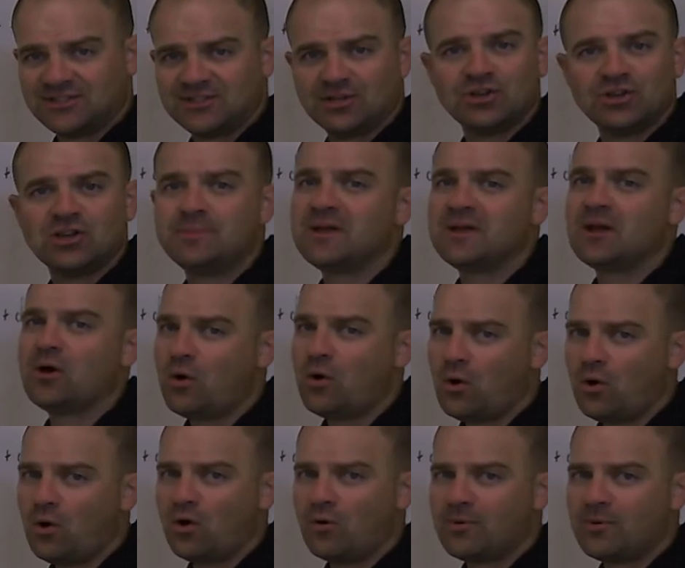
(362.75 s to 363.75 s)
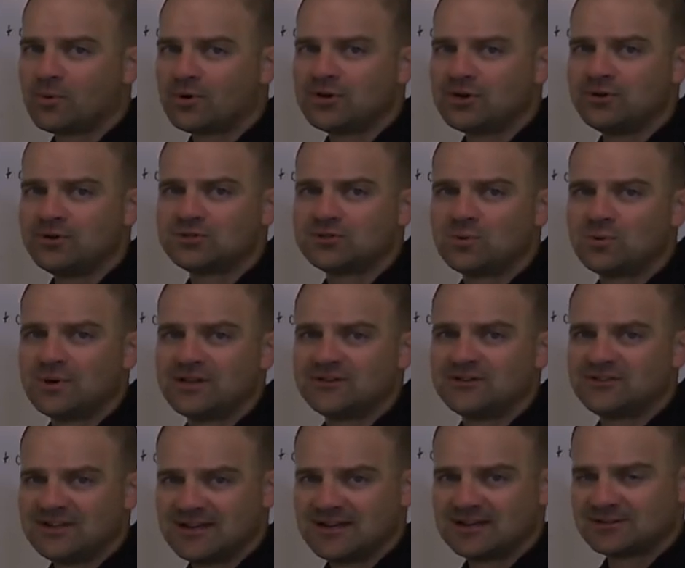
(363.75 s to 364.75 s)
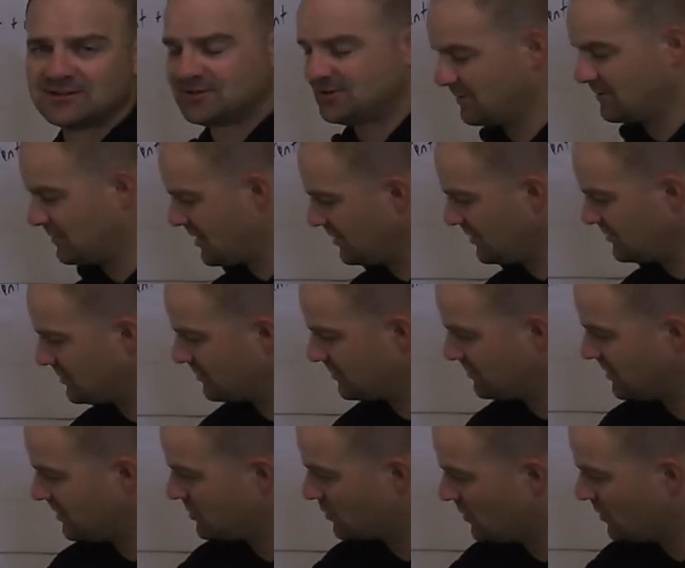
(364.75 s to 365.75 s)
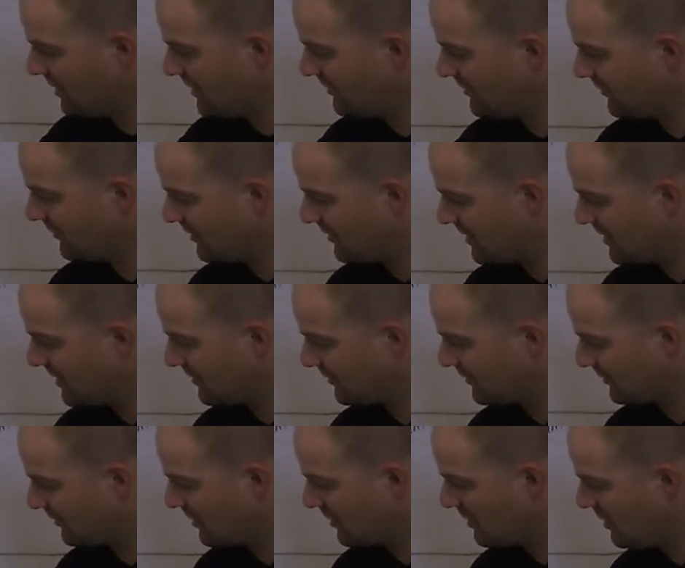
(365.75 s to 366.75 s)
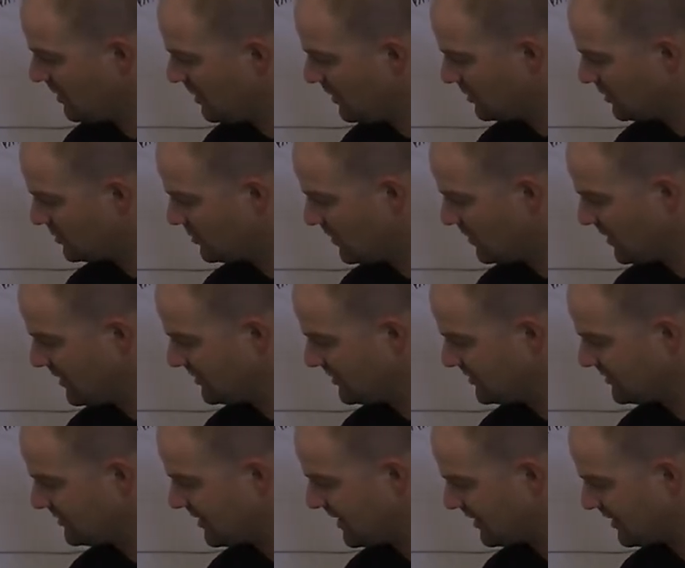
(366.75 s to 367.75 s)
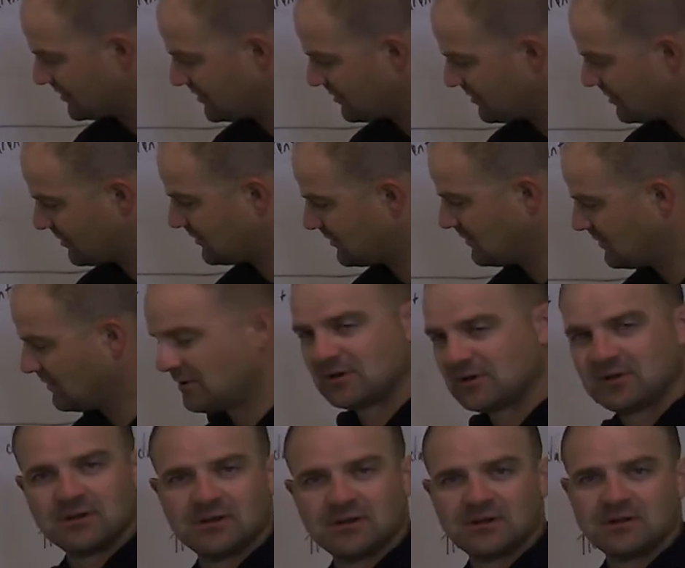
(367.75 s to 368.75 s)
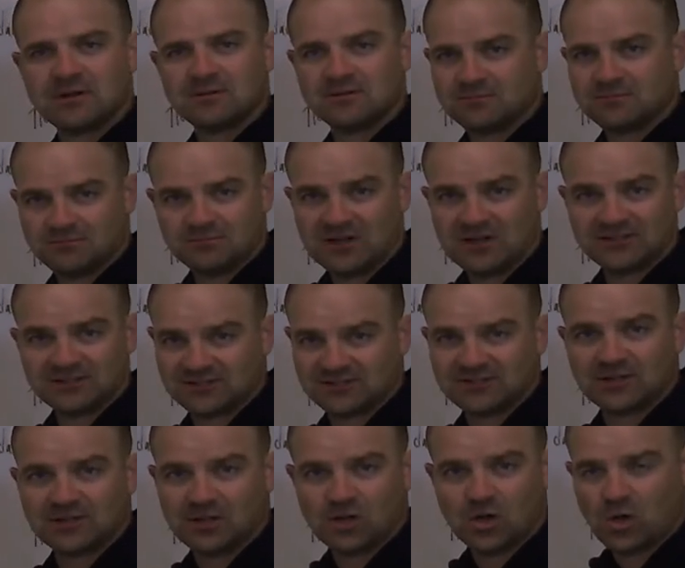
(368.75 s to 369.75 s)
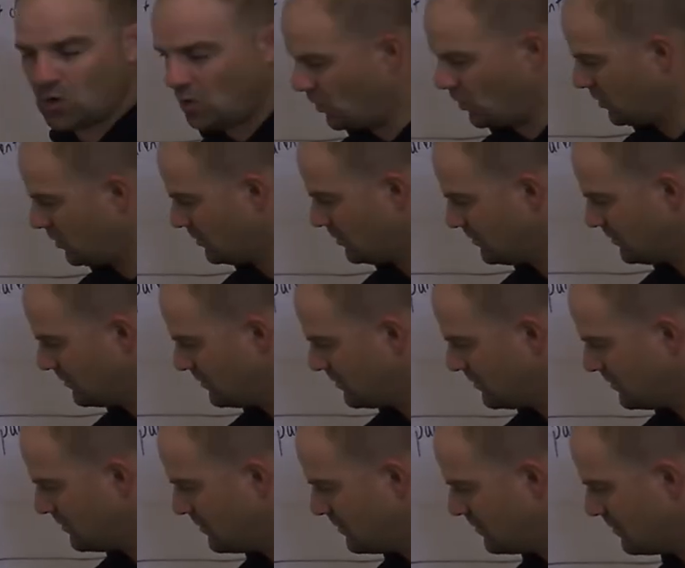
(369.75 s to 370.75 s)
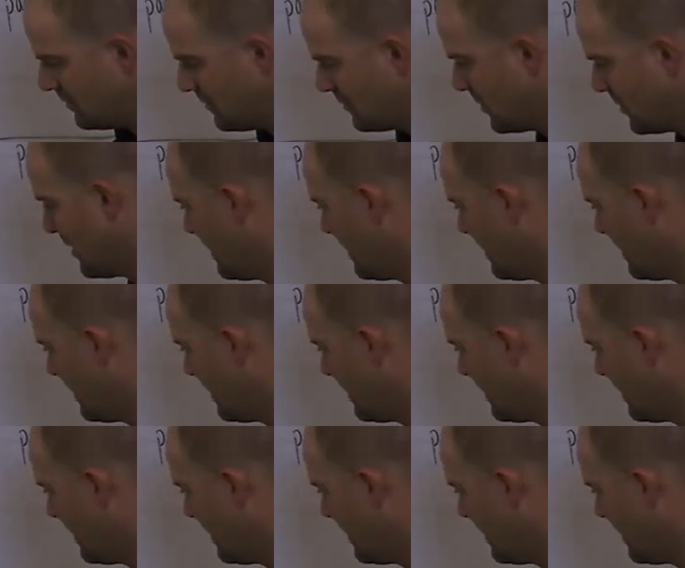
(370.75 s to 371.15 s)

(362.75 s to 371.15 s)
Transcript: going to be a whole, but we're going to use 26. Okay? So it'd be 26 26ths. That's still a whole. Okay?